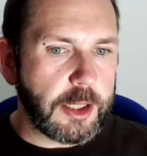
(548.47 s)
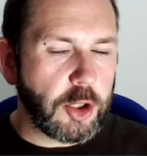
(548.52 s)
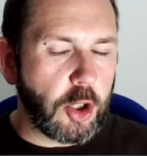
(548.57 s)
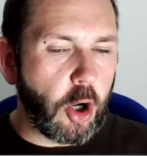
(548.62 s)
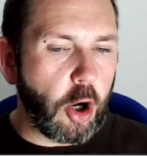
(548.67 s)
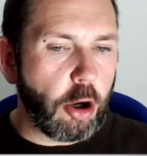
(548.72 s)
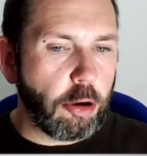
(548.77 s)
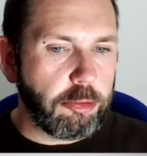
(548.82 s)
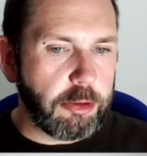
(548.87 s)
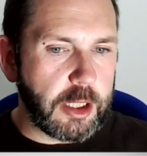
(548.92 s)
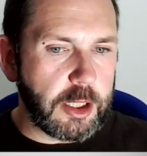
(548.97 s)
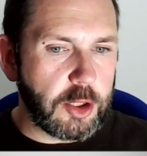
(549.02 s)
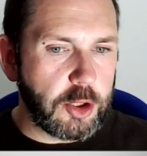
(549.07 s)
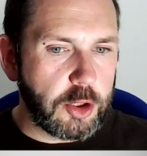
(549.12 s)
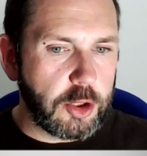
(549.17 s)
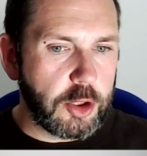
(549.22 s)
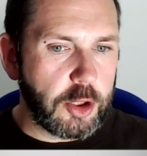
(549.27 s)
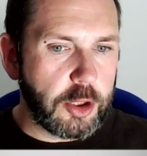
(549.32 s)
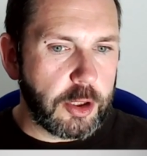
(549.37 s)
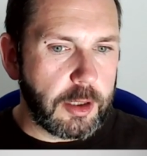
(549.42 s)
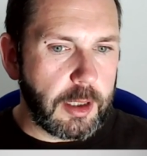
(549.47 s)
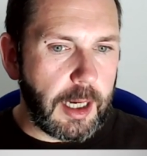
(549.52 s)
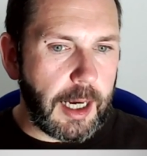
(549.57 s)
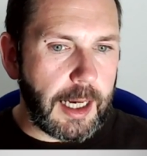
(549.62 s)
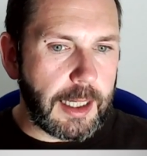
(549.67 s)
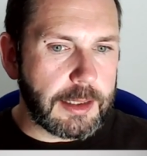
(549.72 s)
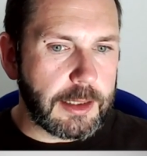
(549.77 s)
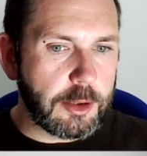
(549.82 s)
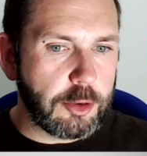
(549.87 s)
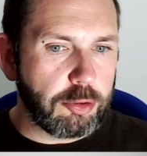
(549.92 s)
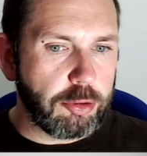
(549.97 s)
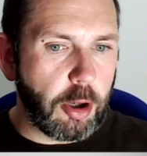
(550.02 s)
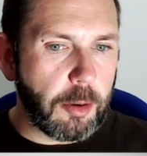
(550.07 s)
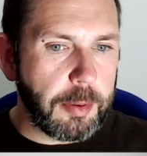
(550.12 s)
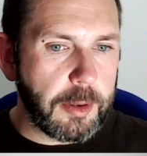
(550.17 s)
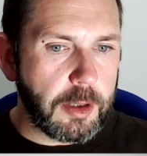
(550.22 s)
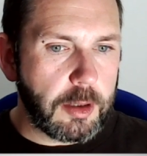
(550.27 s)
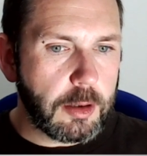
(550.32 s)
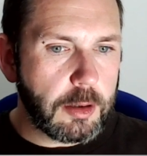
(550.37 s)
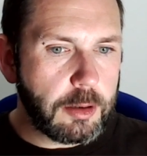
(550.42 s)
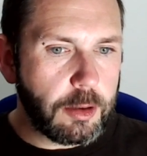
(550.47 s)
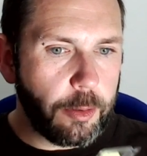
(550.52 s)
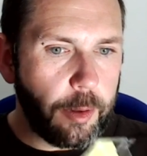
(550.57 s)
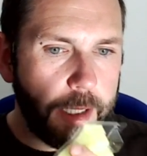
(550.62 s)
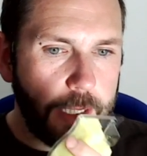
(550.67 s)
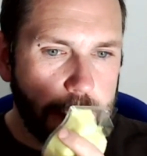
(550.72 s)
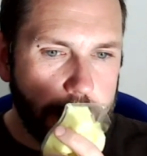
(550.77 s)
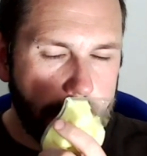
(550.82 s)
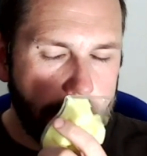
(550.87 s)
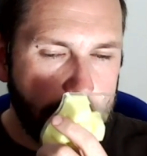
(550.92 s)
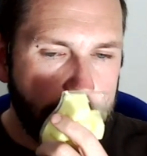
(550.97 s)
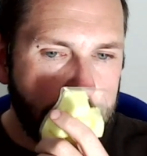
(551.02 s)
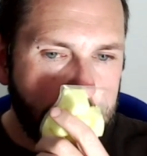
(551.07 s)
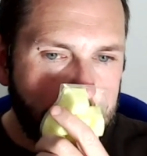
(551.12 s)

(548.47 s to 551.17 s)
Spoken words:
orange add a tropical twist.